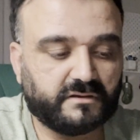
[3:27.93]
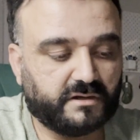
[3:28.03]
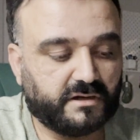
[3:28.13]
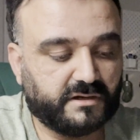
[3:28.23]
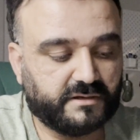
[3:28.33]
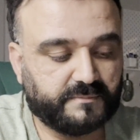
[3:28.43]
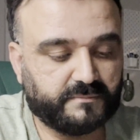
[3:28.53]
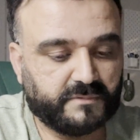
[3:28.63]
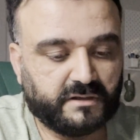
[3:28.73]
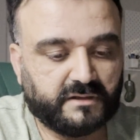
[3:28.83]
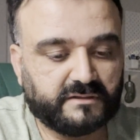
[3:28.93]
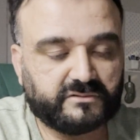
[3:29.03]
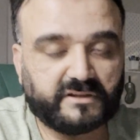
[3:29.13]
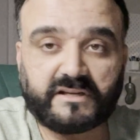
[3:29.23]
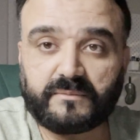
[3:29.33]
Um,
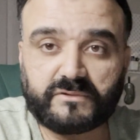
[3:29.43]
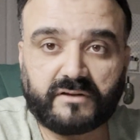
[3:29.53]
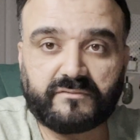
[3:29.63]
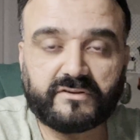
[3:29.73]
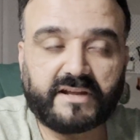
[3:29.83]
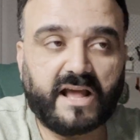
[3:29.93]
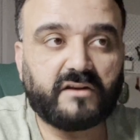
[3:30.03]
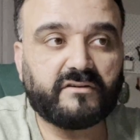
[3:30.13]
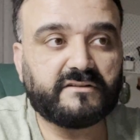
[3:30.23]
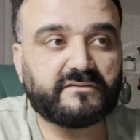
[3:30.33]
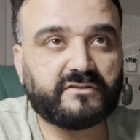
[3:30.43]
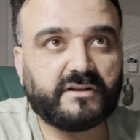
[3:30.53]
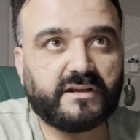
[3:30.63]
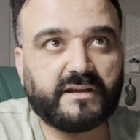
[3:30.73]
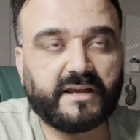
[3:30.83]
so I think I'm done for the calories
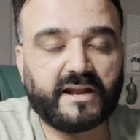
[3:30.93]
today,